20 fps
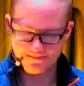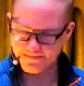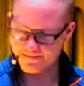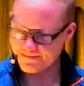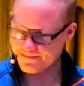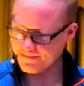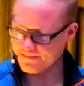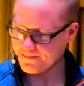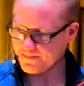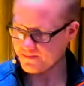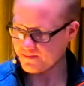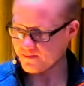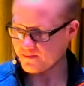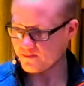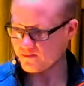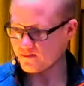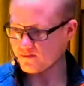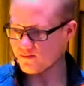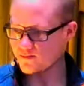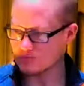
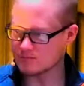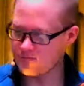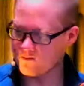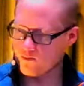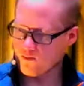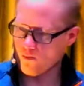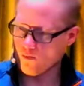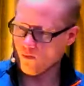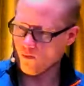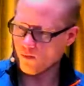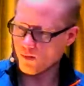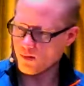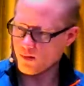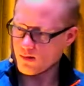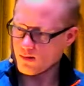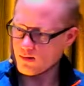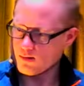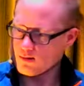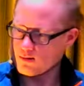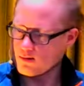
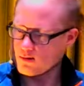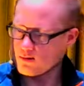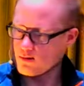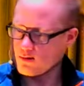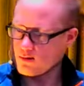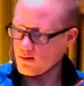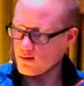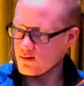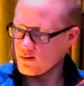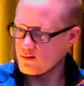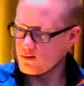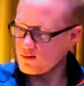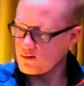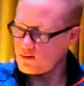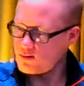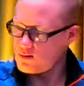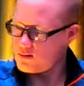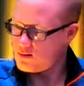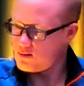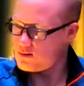
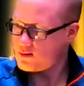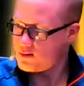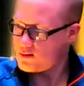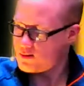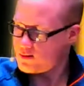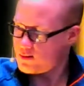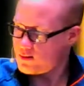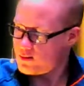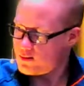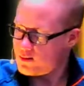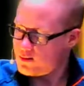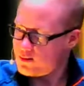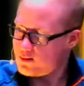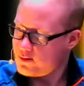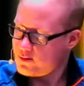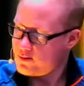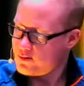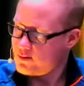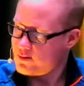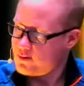
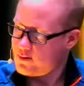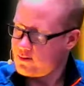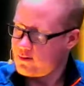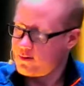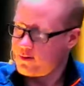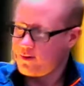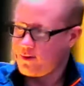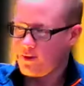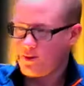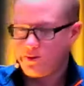[no speech]